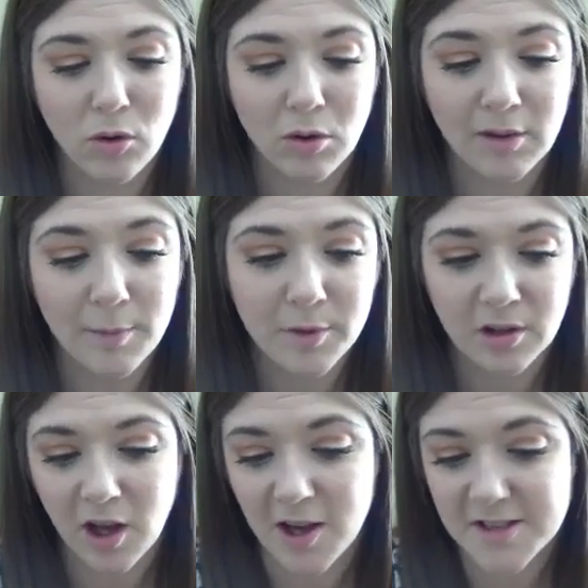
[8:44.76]
lip
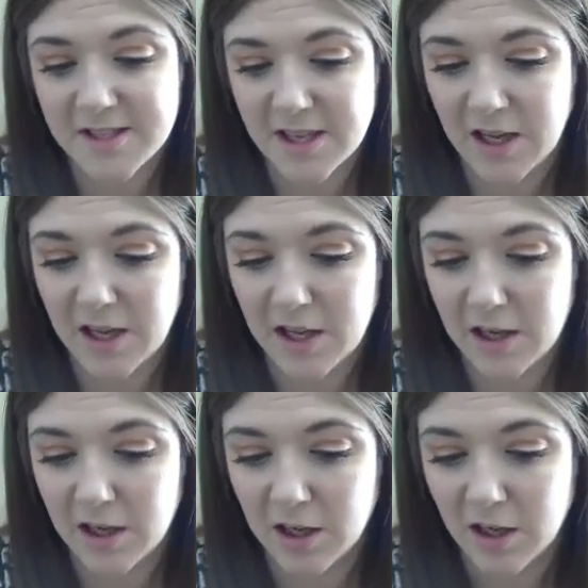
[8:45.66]
gloss
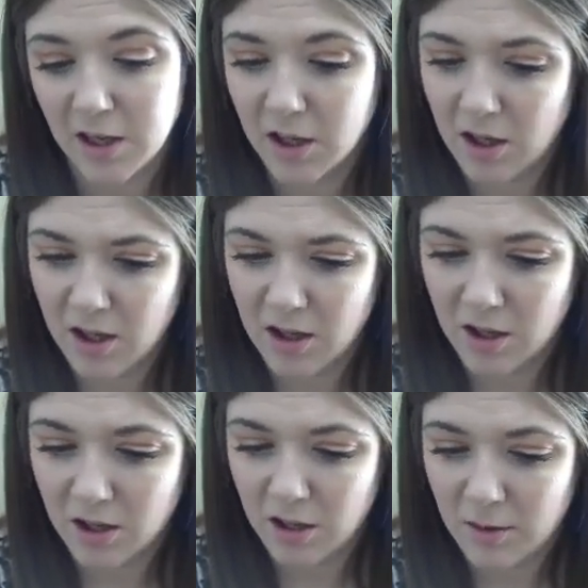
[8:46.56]
in
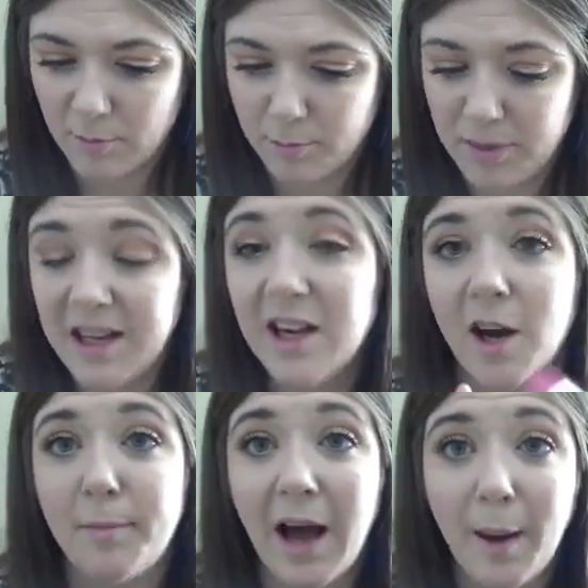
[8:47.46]

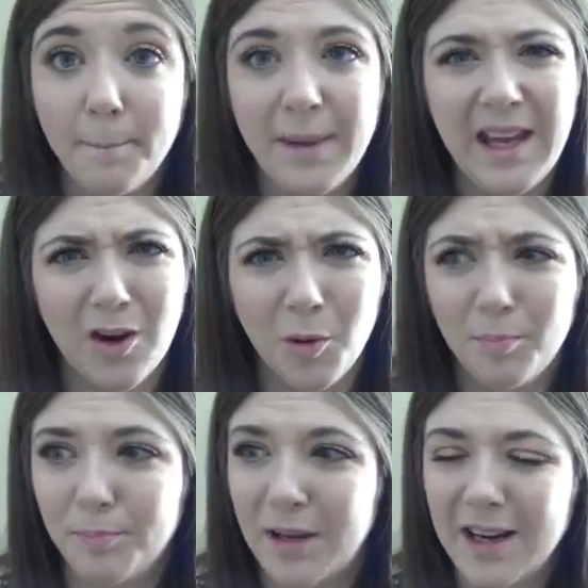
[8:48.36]
Peanut Pop, Pinot,
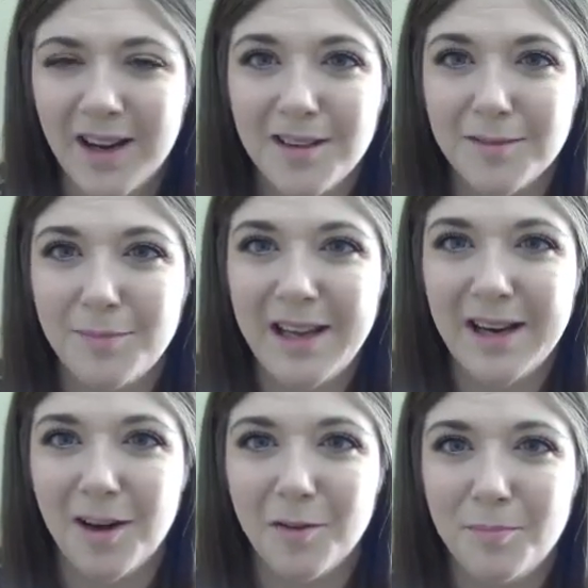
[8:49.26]
Peanut,
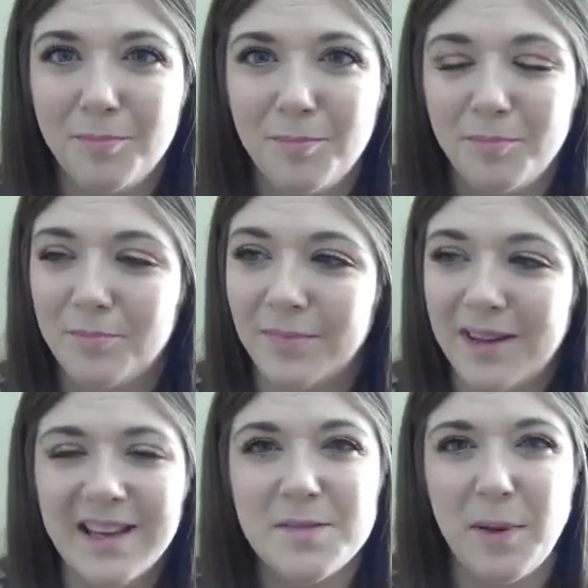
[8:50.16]
Pinot? I
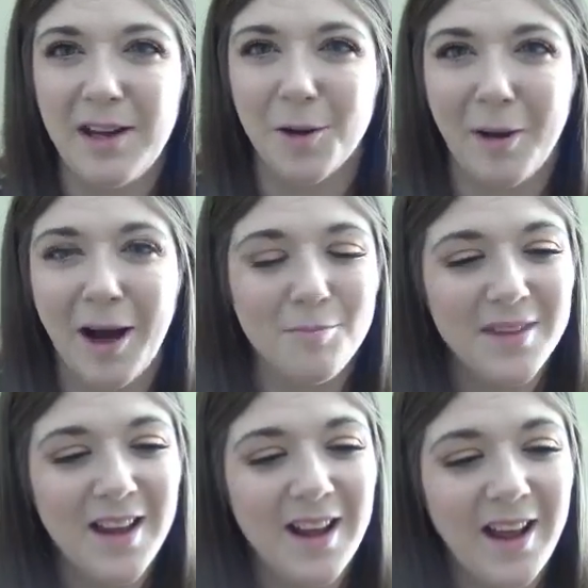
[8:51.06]
think it's Pinot Pop.
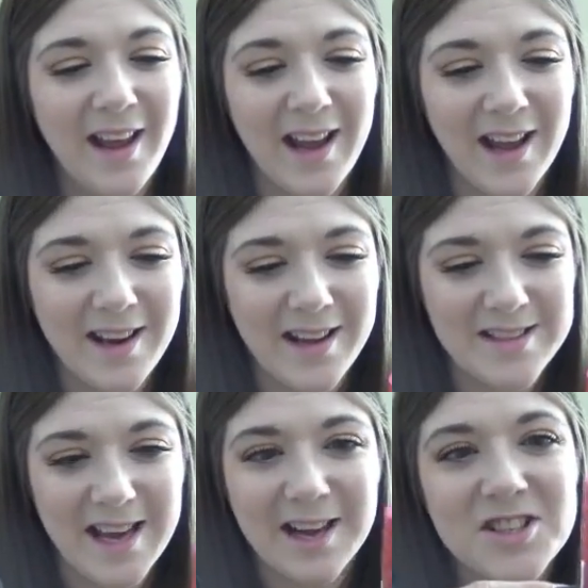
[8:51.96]
And
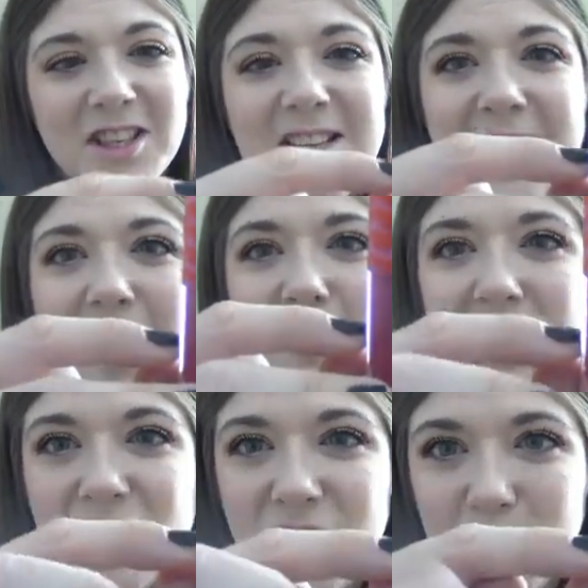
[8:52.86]
it's actually down
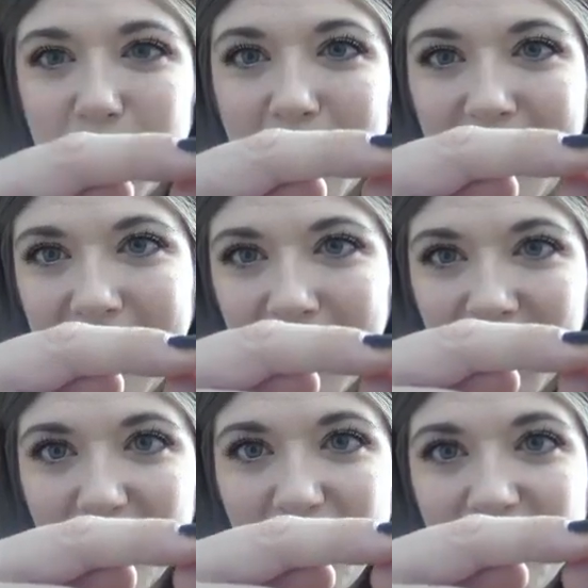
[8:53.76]
to here.